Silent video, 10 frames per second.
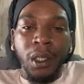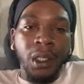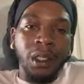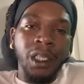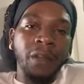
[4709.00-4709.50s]

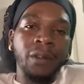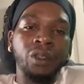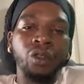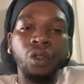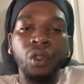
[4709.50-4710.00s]
and never
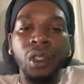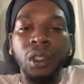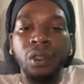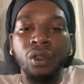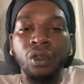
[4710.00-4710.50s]
truly
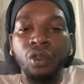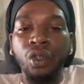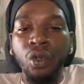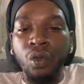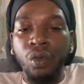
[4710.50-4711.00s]

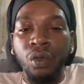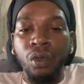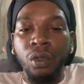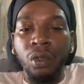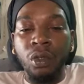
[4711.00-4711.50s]
knew
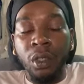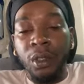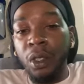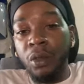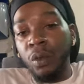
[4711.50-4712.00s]
or
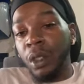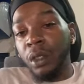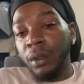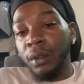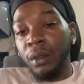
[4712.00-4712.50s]
know what
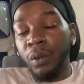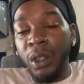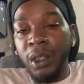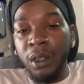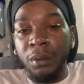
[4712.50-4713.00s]

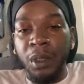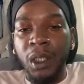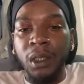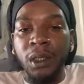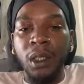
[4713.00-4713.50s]
what took
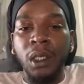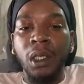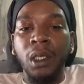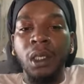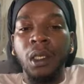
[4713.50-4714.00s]
place.
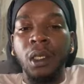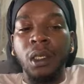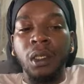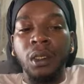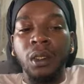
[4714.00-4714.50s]

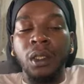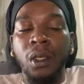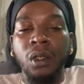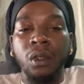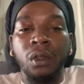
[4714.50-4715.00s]

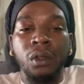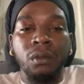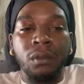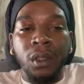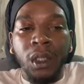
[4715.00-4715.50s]
So
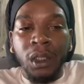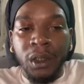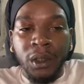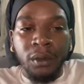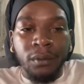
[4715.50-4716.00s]

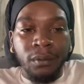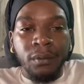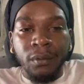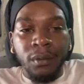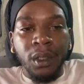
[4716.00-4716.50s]
it's
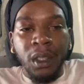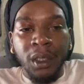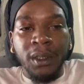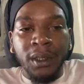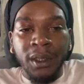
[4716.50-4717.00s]

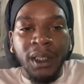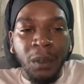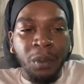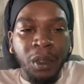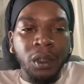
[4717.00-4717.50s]
it's
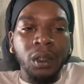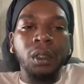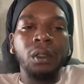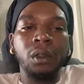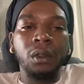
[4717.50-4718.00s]

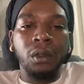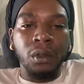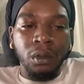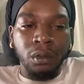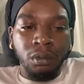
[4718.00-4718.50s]
typically
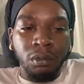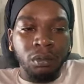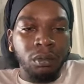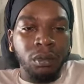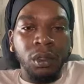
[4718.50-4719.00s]

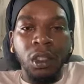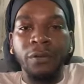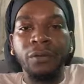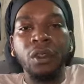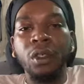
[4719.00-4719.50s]

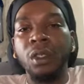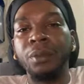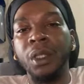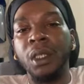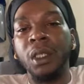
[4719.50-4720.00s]
if you're going to
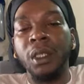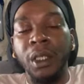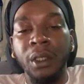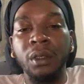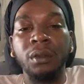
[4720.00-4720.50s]
be a
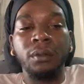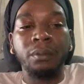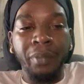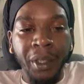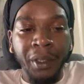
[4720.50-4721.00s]
good
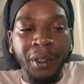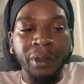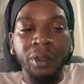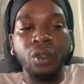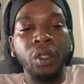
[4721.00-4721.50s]
parent,
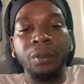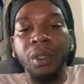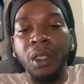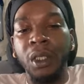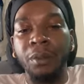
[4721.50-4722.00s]
you're going to be
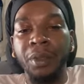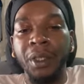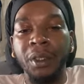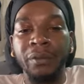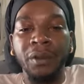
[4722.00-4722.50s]
a good
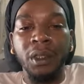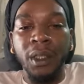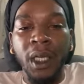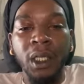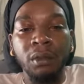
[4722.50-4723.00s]
parent. If you're
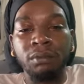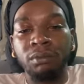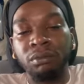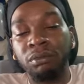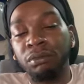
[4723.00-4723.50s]
not,
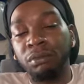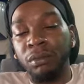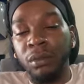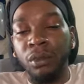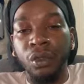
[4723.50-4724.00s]

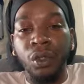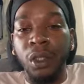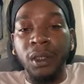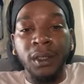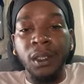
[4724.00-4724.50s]
you're going
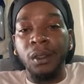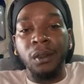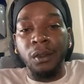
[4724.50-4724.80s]
to suck.